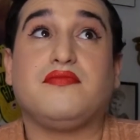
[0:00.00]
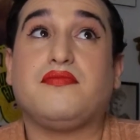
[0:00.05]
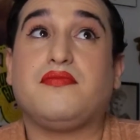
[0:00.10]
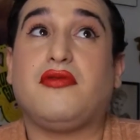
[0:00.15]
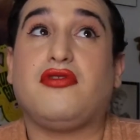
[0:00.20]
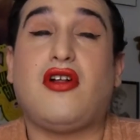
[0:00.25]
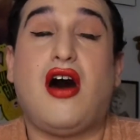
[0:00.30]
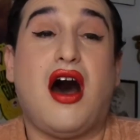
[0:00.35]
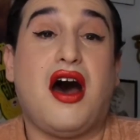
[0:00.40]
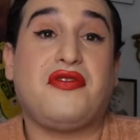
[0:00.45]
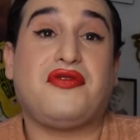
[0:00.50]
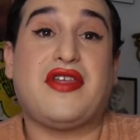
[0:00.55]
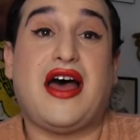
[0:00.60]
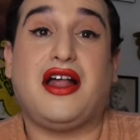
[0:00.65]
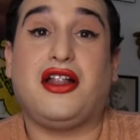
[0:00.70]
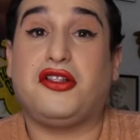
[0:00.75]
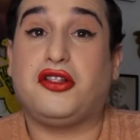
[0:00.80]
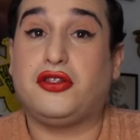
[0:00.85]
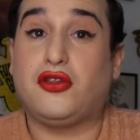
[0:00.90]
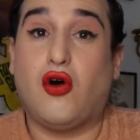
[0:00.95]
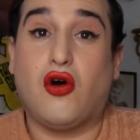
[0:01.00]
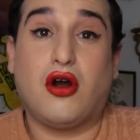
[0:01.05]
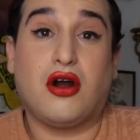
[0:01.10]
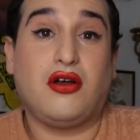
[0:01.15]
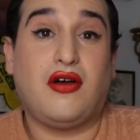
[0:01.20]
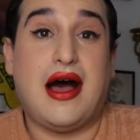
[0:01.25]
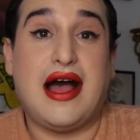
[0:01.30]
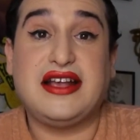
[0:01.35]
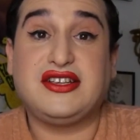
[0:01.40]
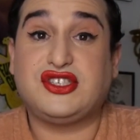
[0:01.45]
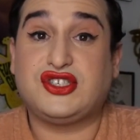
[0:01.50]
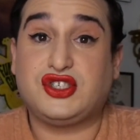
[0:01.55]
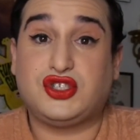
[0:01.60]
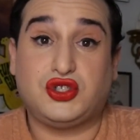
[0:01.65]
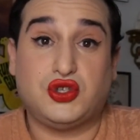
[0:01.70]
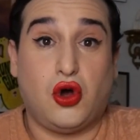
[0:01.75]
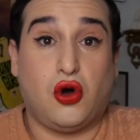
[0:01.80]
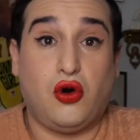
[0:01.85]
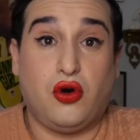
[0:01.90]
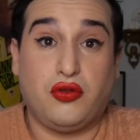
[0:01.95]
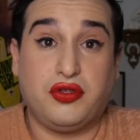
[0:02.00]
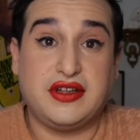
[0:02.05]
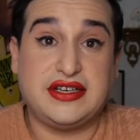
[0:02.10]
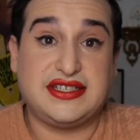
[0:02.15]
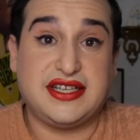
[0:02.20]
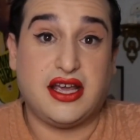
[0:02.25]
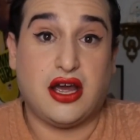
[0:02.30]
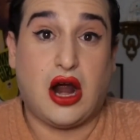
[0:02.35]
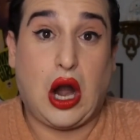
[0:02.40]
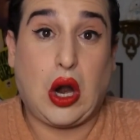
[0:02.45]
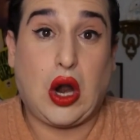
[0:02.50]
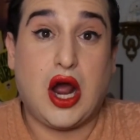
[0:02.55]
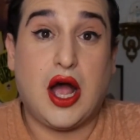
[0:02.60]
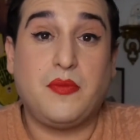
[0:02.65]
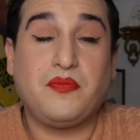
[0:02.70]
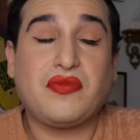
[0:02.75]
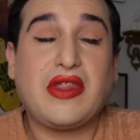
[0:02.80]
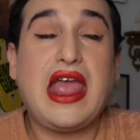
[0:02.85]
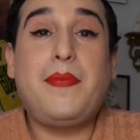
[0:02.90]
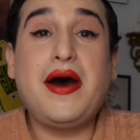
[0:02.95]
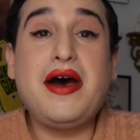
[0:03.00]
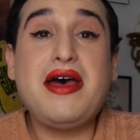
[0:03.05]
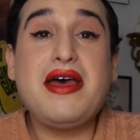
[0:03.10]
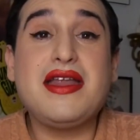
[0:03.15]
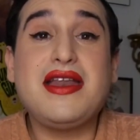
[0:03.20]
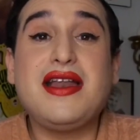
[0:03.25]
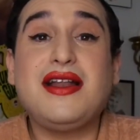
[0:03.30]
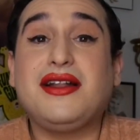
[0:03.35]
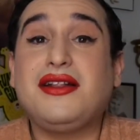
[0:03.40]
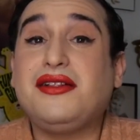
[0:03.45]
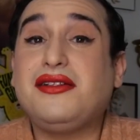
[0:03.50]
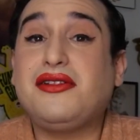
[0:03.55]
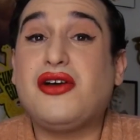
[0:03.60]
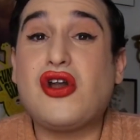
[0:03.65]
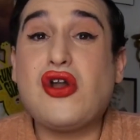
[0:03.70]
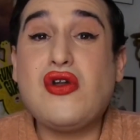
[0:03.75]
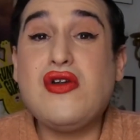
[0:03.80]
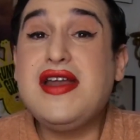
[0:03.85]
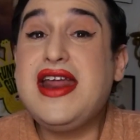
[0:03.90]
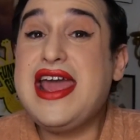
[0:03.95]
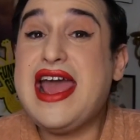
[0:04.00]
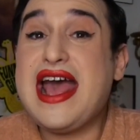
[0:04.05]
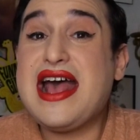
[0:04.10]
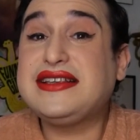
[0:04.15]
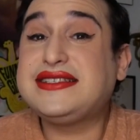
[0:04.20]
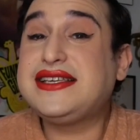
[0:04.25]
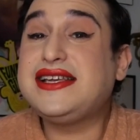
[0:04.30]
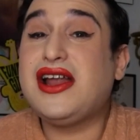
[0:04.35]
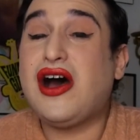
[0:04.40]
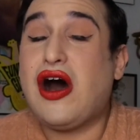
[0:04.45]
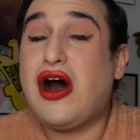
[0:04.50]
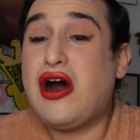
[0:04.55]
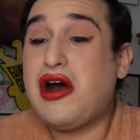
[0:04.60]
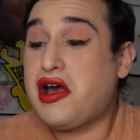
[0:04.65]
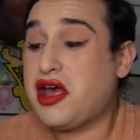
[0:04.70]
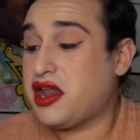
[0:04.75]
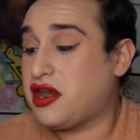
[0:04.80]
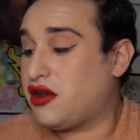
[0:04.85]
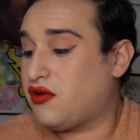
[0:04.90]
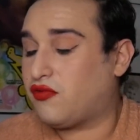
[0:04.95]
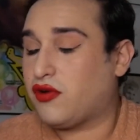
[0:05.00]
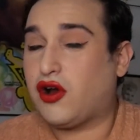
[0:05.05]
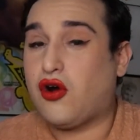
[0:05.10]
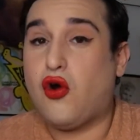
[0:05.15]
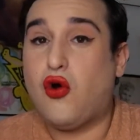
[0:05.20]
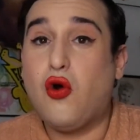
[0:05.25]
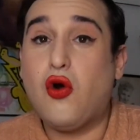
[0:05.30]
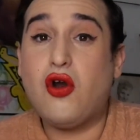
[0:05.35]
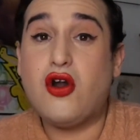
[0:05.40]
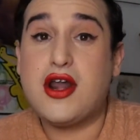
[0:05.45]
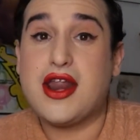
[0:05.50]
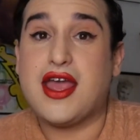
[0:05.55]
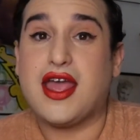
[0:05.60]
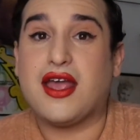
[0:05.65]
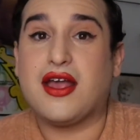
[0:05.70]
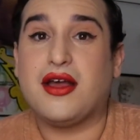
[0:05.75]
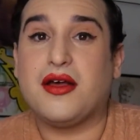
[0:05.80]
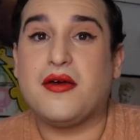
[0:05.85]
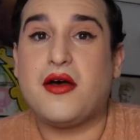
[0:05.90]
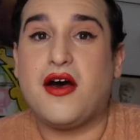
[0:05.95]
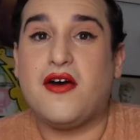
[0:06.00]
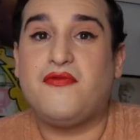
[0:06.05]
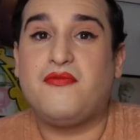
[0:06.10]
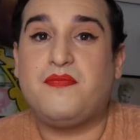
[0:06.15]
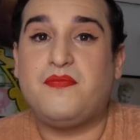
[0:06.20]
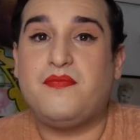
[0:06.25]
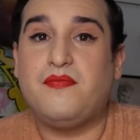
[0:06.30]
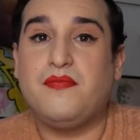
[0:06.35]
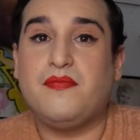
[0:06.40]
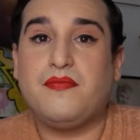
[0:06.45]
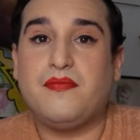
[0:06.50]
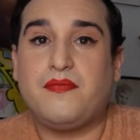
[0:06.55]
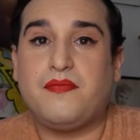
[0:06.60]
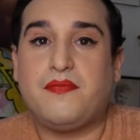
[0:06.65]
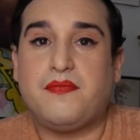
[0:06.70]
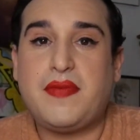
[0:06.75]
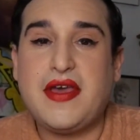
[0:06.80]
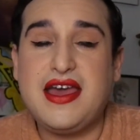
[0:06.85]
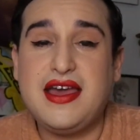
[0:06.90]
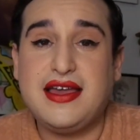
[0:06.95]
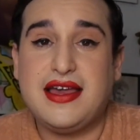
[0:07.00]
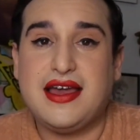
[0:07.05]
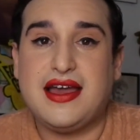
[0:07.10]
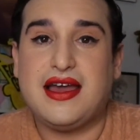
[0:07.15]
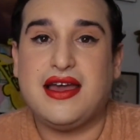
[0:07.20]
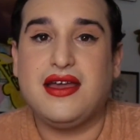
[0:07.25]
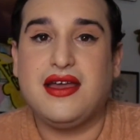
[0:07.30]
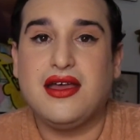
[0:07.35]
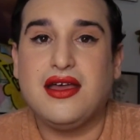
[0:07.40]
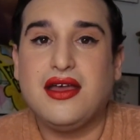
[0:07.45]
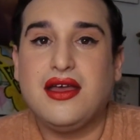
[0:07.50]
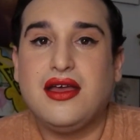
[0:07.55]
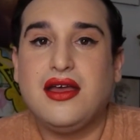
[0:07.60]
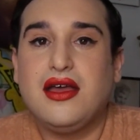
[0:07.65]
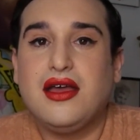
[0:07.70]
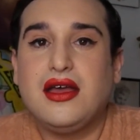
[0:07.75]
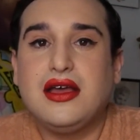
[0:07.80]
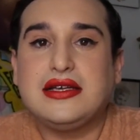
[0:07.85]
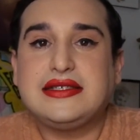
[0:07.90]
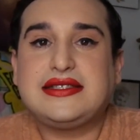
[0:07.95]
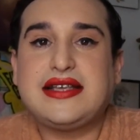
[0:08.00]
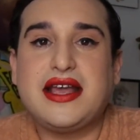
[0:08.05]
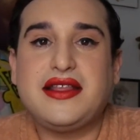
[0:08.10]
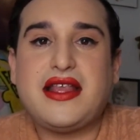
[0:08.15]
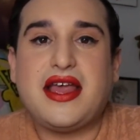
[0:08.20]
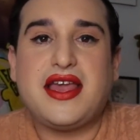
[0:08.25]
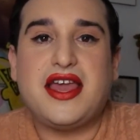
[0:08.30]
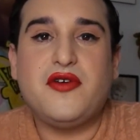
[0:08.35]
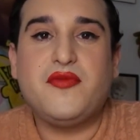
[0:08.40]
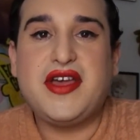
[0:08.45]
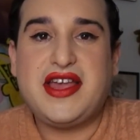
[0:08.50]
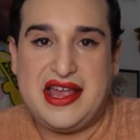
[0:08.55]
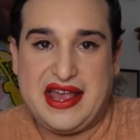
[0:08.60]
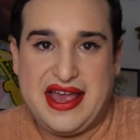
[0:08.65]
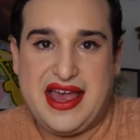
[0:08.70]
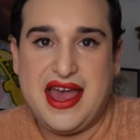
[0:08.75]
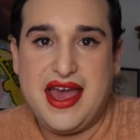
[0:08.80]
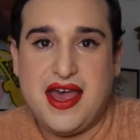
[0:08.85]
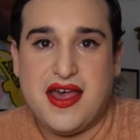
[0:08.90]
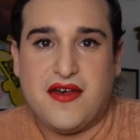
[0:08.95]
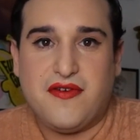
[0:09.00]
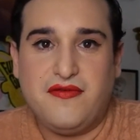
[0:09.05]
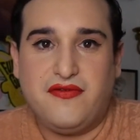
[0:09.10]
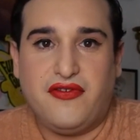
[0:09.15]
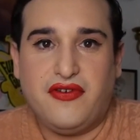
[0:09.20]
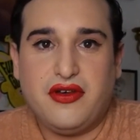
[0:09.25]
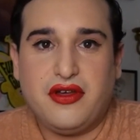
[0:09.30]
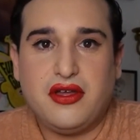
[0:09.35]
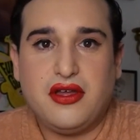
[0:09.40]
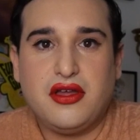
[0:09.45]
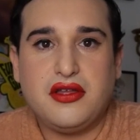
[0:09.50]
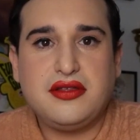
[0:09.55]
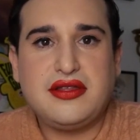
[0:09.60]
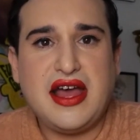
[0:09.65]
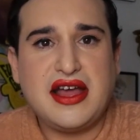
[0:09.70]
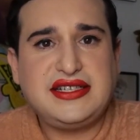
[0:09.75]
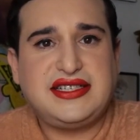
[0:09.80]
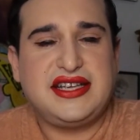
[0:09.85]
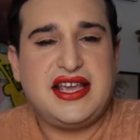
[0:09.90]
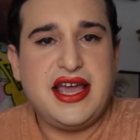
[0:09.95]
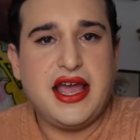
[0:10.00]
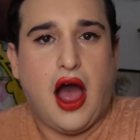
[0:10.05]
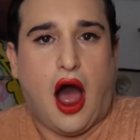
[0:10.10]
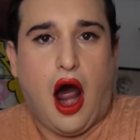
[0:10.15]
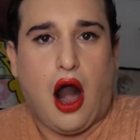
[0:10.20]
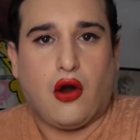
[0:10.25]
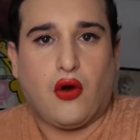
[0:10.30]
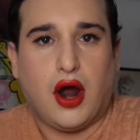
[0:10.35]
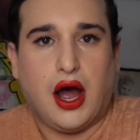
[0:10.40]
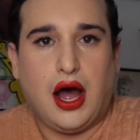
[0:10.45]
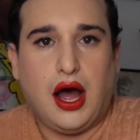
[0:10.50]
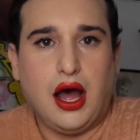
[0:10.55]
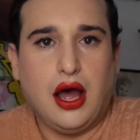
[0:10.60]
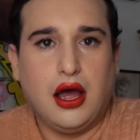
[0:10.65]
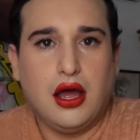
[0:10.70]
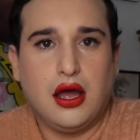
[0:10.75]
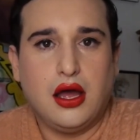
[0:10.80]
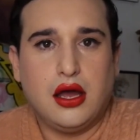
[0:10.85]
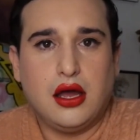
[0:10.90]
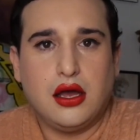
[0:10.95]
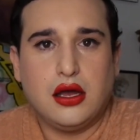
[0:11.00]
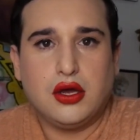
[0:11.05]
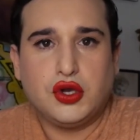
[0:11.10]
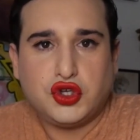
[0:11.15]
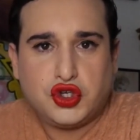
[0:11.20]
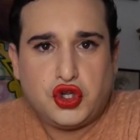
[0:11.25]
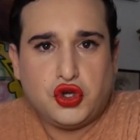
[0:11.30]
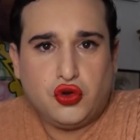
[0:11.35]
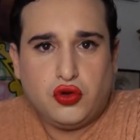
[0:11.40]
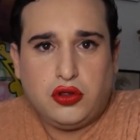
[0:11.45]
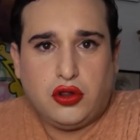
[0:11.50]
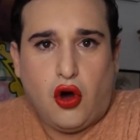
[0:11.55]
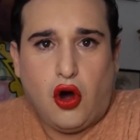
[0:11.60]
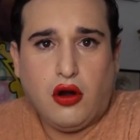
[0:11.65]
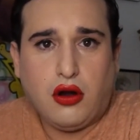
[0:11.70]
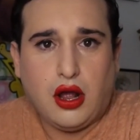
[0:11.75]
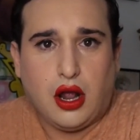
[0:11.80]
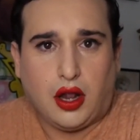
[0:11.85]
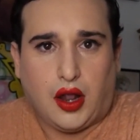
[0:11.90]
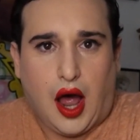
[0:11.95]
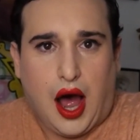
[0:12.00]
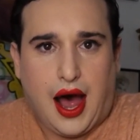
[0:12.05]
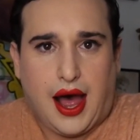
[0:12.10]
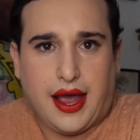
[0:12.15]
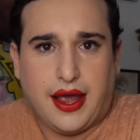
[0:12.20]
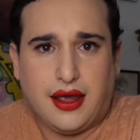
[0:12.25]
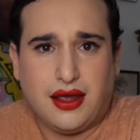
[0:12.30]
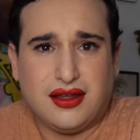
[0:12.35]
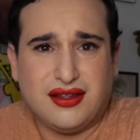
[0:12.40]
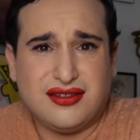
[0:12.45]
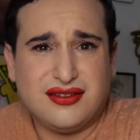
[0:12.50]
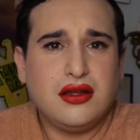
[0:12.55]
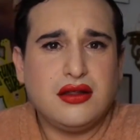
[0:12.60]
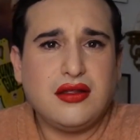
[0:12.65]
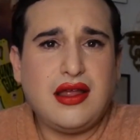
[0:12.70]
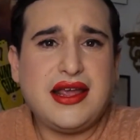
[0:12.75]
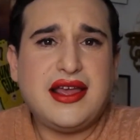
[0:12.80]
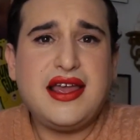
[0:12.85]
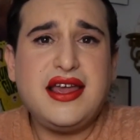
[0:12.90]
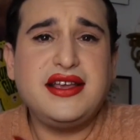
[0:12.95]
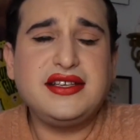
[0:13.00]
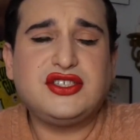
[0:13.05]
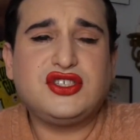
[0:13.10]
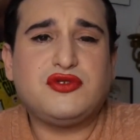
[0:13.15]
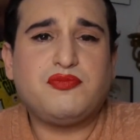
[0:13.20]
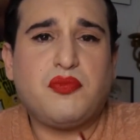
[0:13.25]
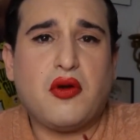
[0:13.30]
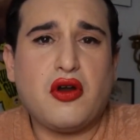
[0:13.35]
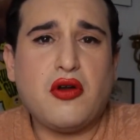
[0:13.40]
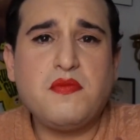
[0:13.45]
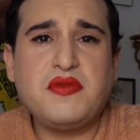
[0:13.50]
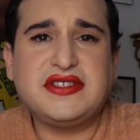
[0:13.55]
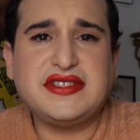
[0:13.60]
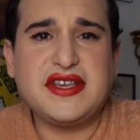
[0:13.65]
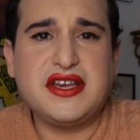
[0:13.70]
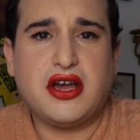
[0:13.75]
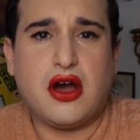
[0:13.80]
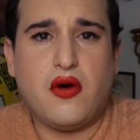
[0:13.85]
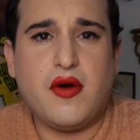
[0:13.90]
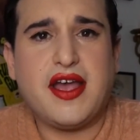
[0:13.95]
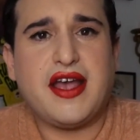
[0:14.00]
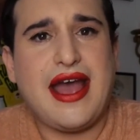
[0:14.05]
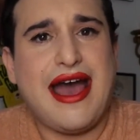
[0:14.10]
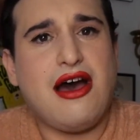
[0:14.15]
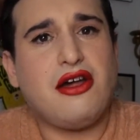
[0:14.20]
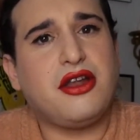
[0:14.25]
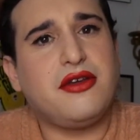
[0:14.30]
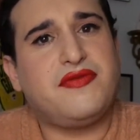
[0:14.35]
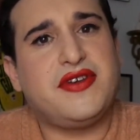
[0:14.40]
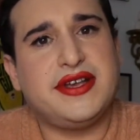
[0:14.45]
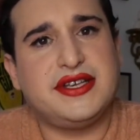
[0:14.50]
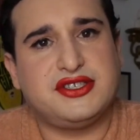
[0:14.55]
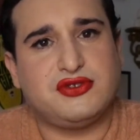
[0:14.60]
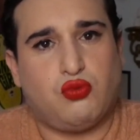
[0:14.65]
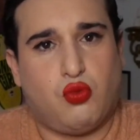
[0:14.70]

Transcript: plot that Lorelai stole the tiara. But Ernie has it on recording of Piggy saying that he would give the tiara to Lorelai. Like, he's purposely going out of his